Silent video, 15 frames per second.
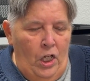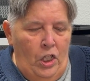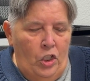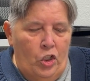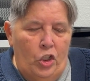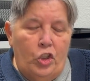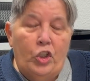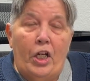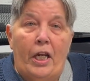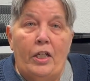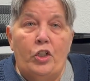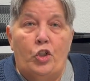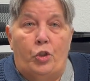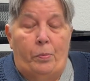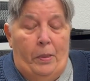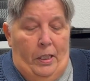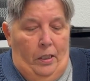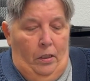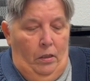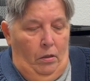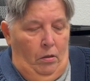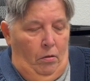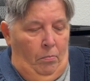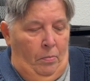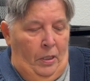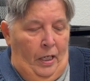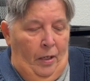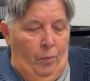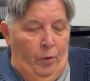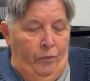She changed me, but
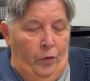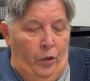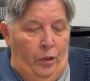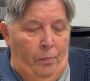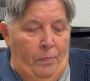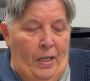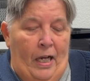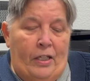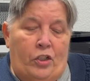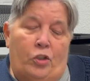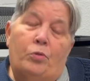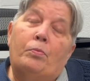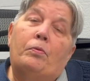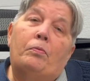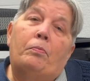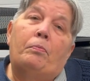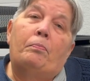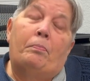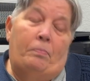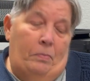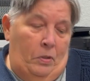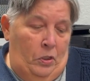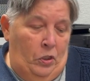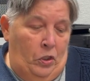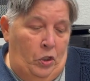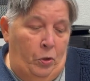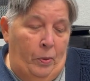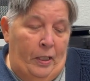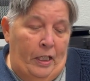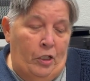I reverted back to
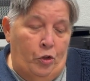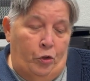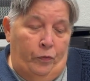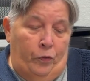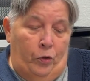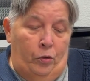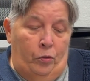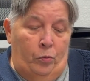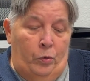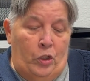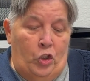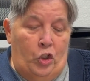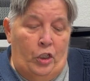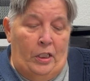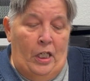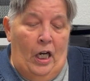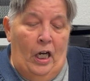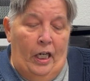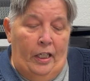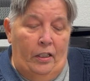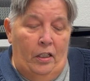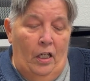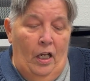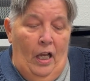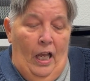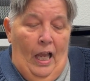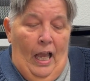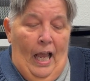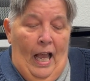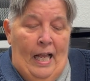an introvert when she died.
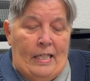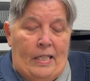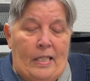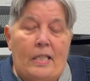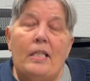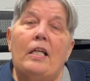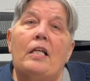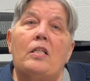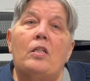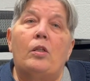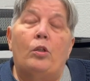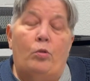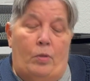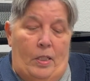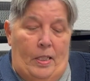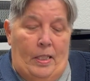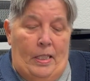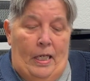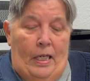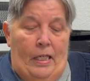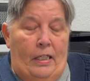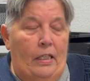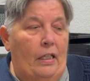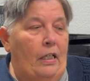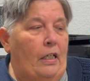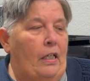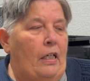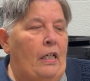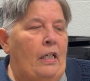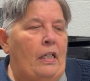As C.S. Lewis said,
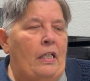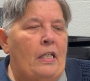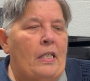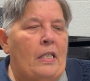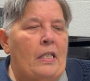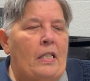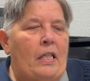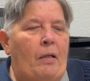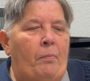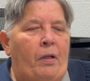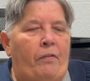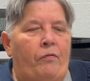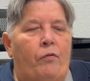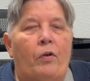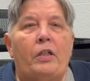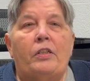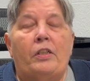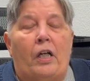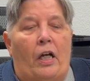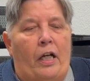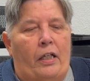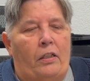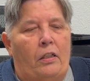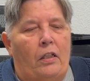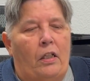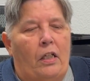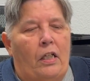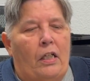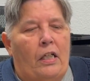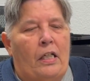it isn't that my friend died,
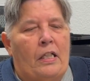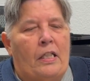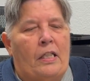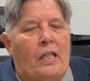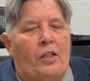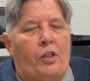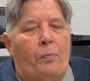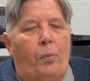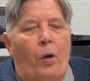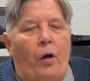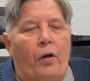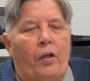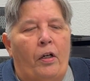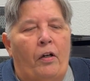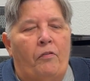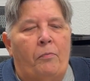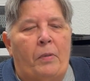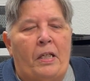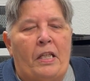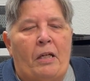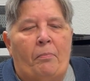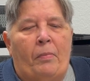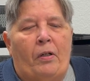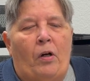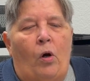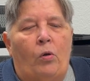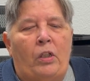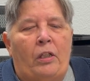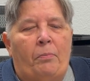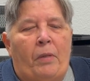it's that the part of me that
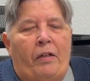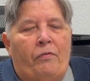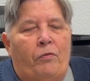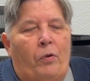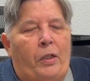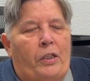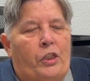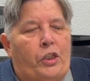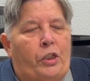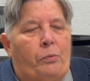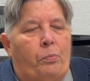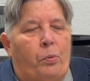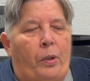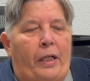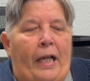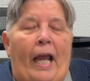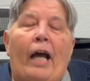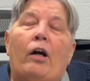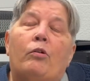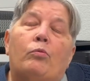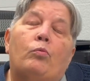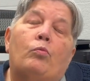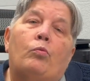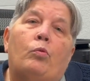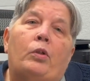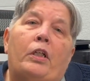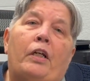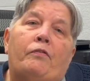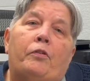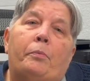only my friend could bring out will
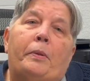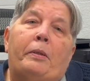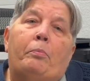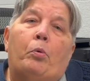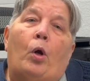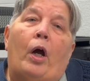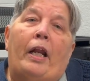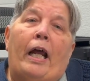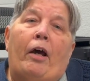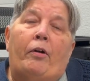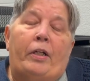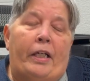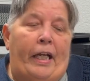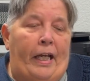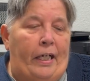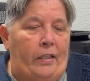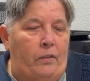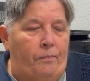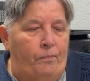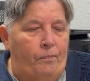never be brought out again.